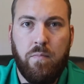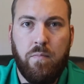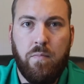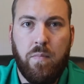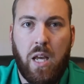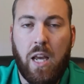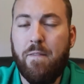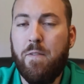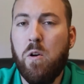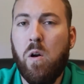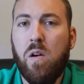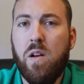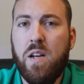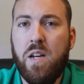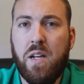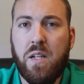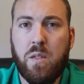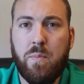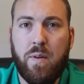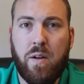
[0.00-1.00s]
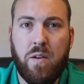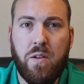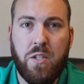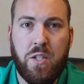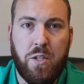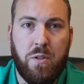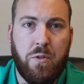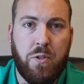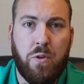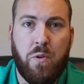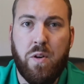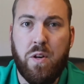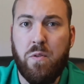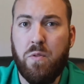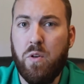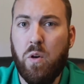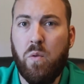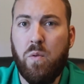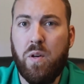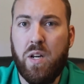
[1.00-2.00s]
If you're already an experienced user and you
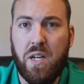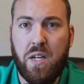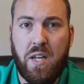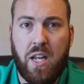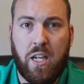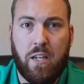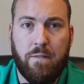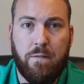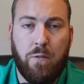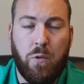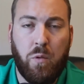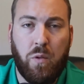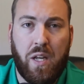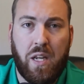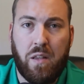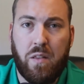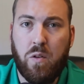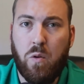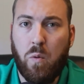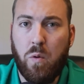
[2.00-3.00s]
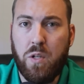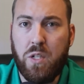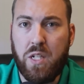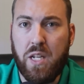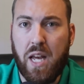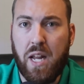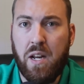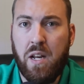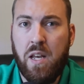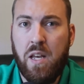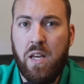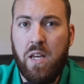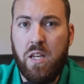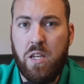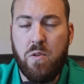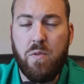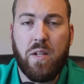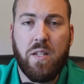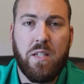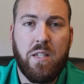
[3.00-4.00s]
don't need to take a full-length course yet,
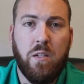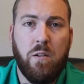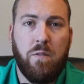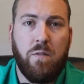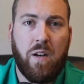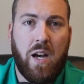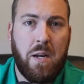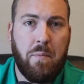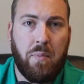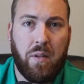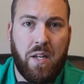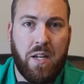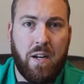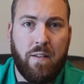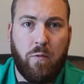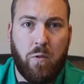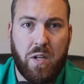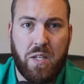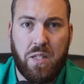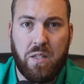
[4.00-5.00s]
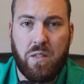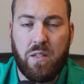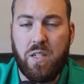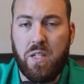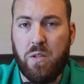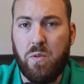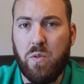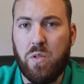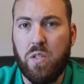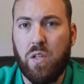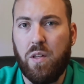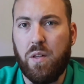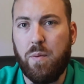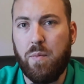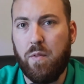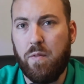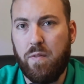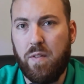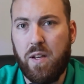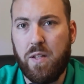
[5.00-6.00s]
you can still find plenty of reasons to use
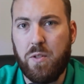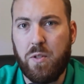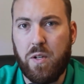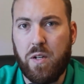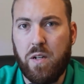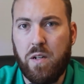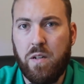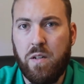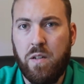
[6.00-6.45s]
SolidProfessor.